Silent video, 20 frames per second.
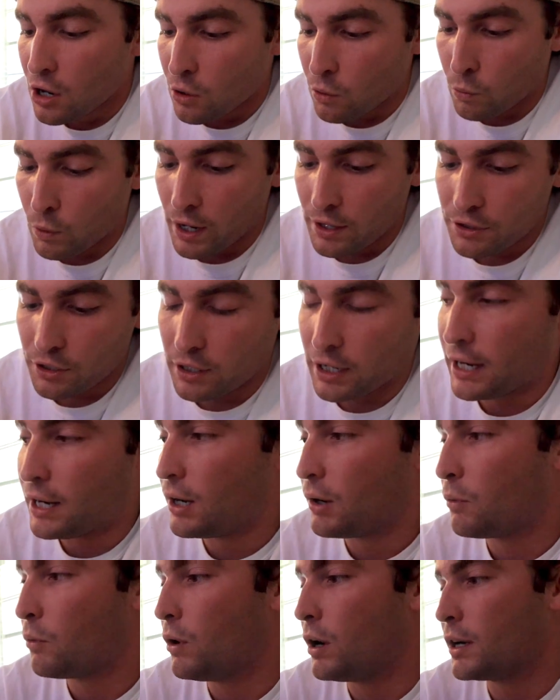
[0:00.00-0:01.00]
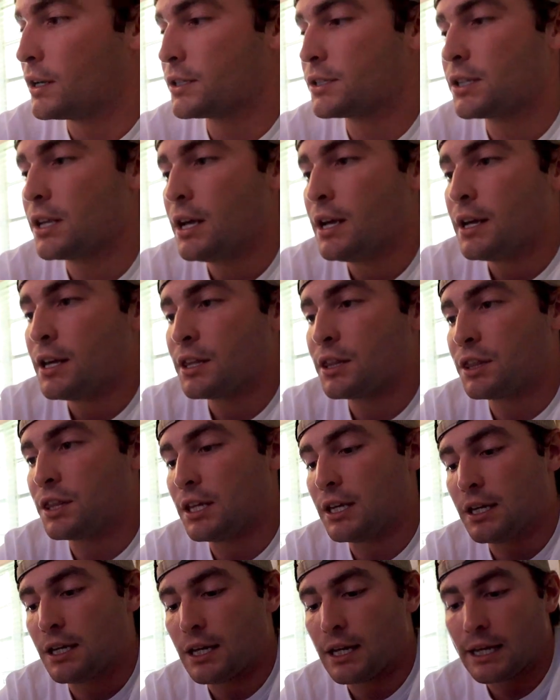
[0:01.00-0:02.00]
whether it was
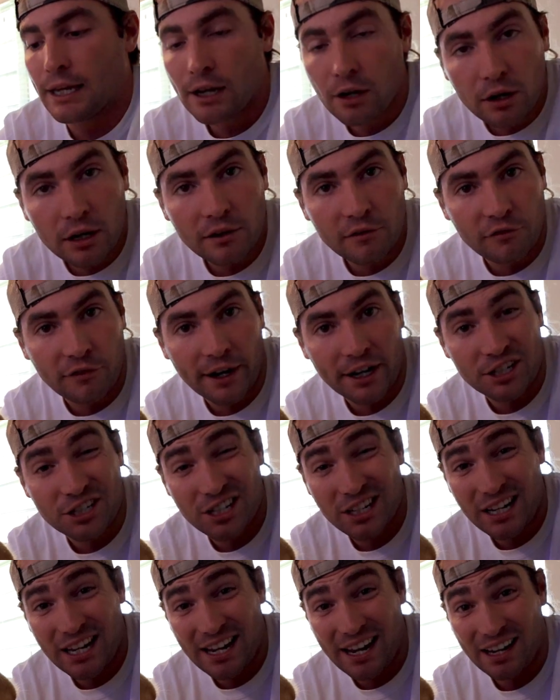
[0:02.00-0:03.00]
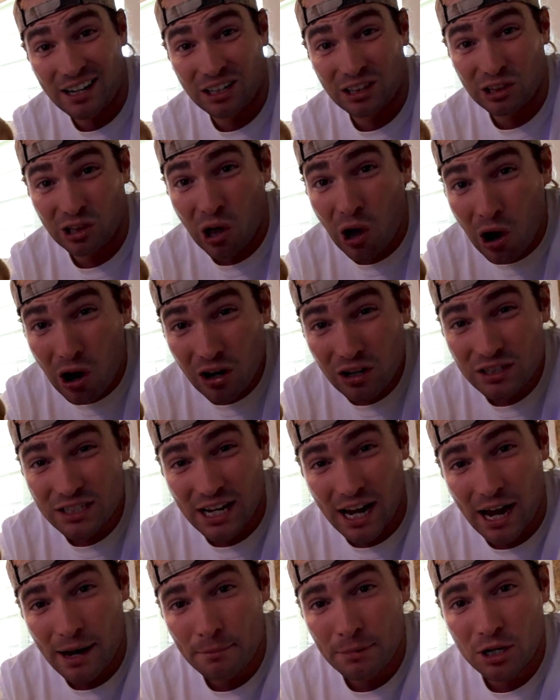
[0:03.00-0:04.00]
the ear infection he had a long
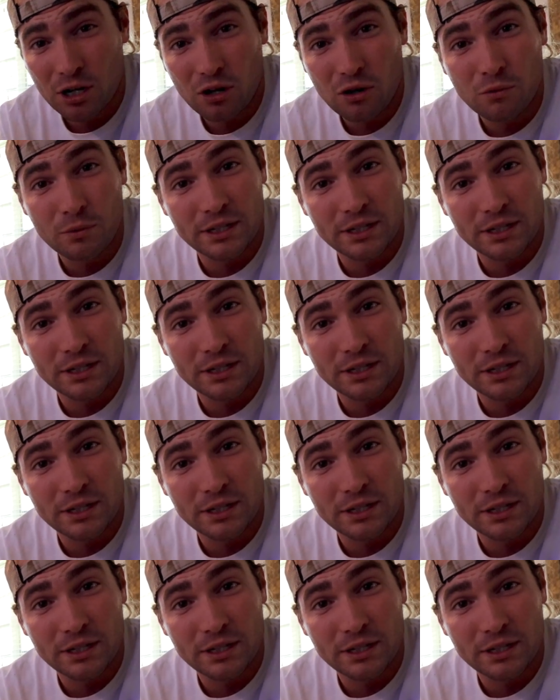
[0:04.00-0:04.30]
time ago.